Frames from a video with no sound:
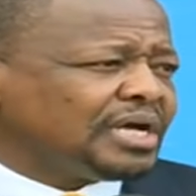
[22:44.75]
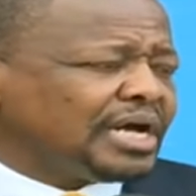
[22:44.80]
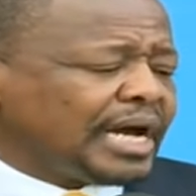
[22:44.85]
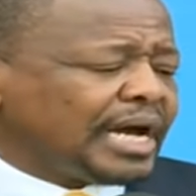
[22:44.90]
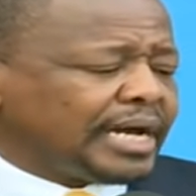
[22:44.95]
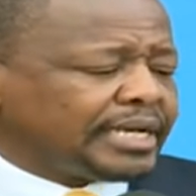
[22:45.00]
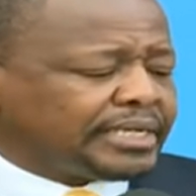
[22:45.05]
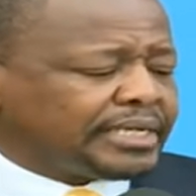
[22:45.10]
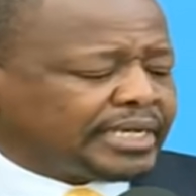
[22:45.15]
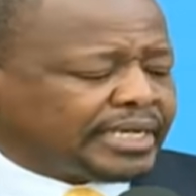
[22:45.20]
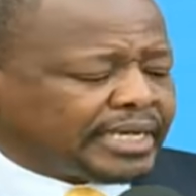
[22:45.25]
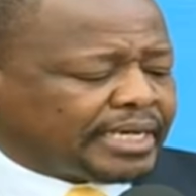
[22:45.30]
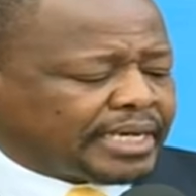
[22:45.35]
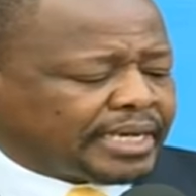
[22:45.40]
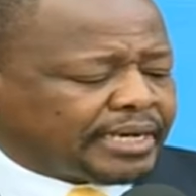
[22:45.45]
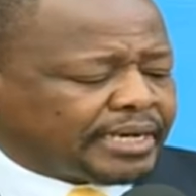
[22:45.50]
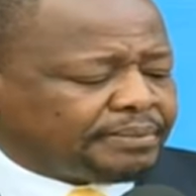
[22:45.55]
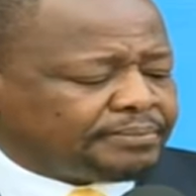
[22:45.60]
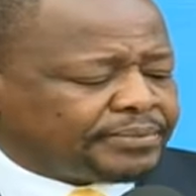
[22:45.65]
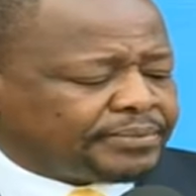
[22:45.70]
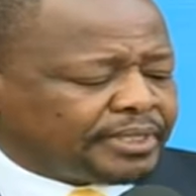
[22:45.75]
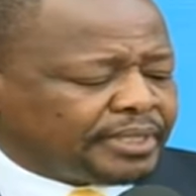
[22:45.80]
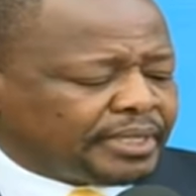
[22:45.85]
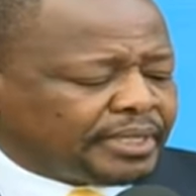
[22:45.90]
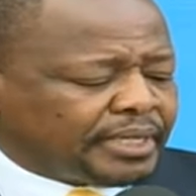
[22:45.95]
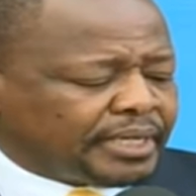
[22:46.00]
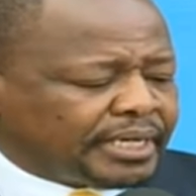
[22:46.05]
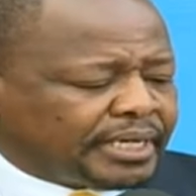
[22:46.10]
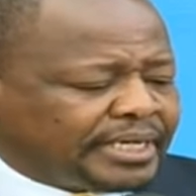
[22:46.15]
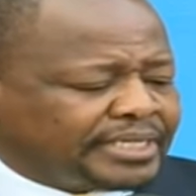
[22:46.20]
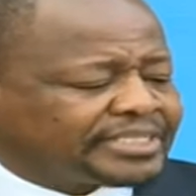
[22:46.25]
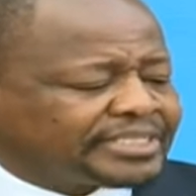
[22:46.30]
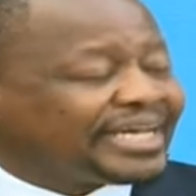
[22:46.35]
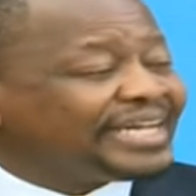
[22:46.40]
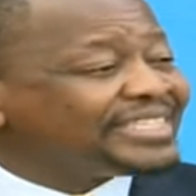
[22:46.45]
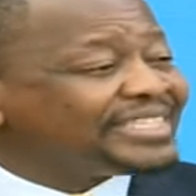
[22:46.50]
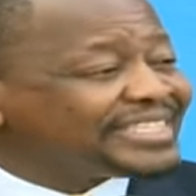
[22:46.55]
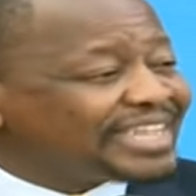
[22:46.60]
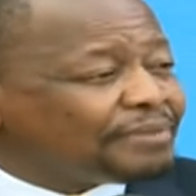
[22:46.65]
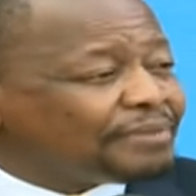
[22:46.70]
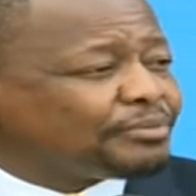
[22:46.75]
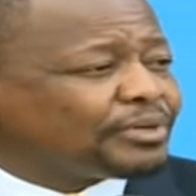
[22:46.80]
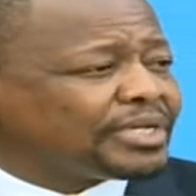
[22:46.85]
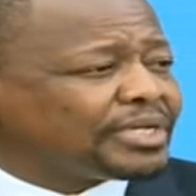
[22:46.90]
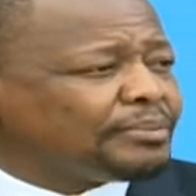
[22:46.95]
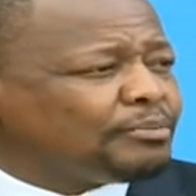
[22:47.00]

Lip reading: and send somebody.